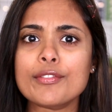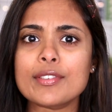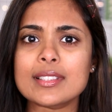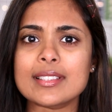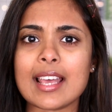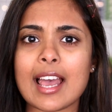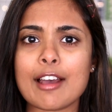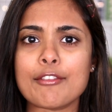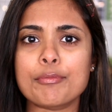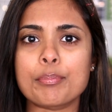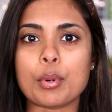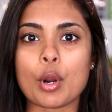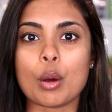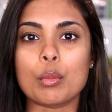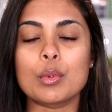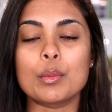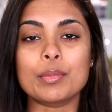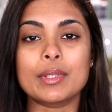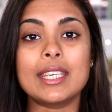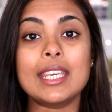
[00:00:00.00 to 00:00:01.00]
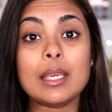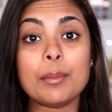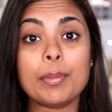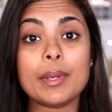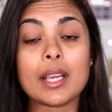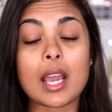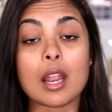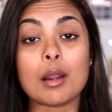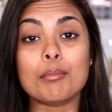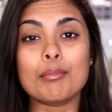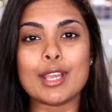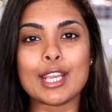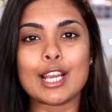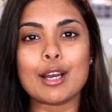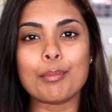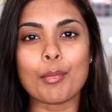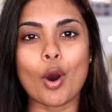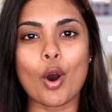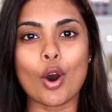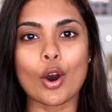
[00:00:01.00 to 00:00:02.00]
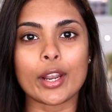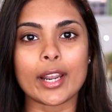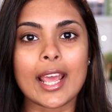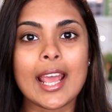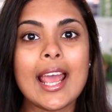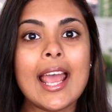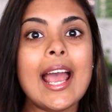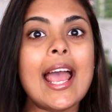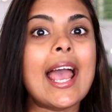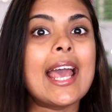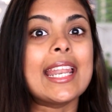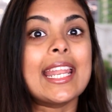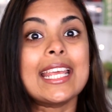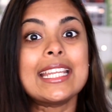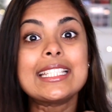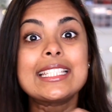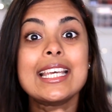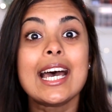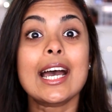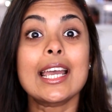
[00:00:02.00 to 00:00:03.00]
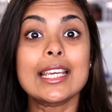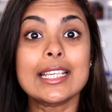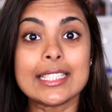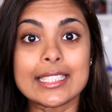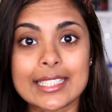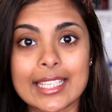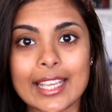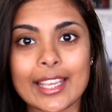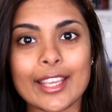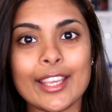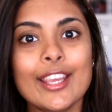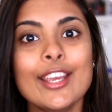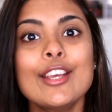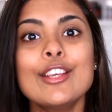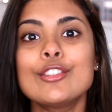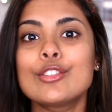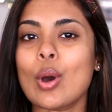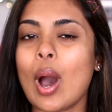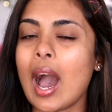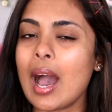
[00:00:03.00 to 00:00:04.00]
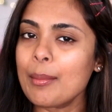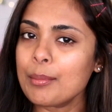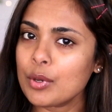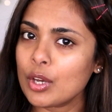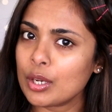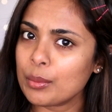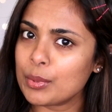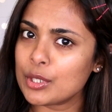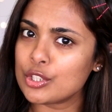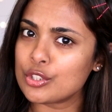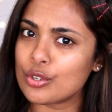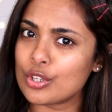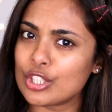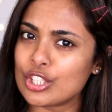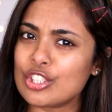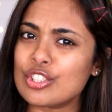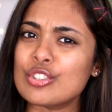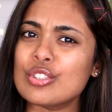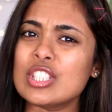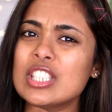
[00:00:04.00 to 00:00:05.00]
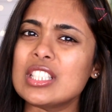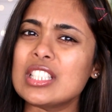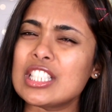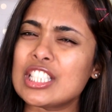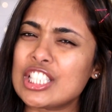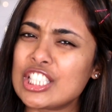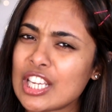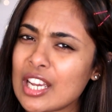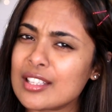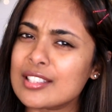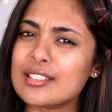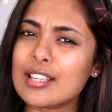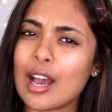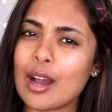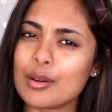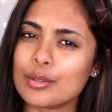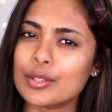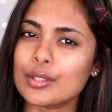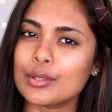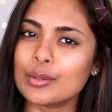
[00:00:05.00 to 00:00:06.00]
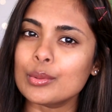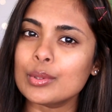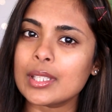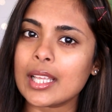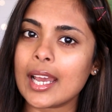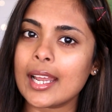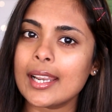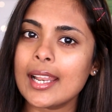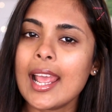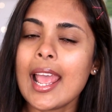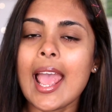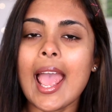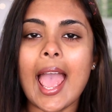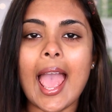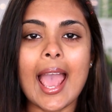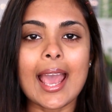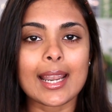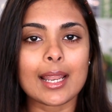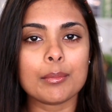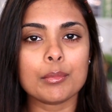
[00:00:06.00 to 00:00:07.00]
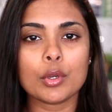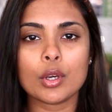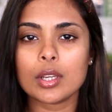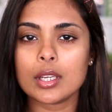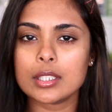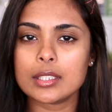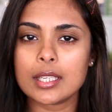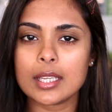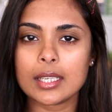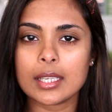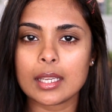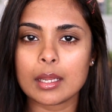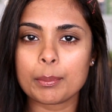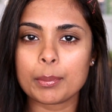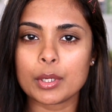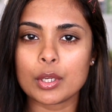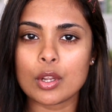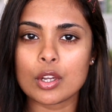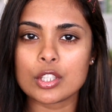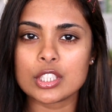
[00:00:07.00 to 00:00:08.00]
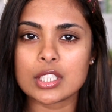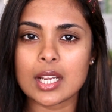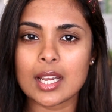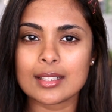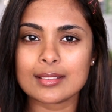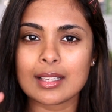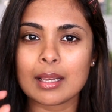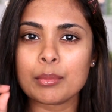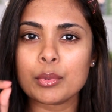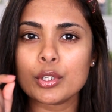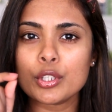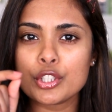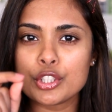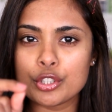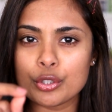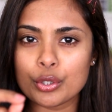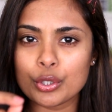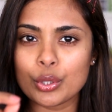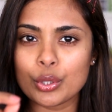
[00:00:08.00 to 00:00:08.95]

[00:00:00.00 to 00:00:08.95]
of us have problem keeping our makeup on an entire day. So I'm gonna be showing you just how to do that and I'm gonna take it up a notch guys. I'm gonna show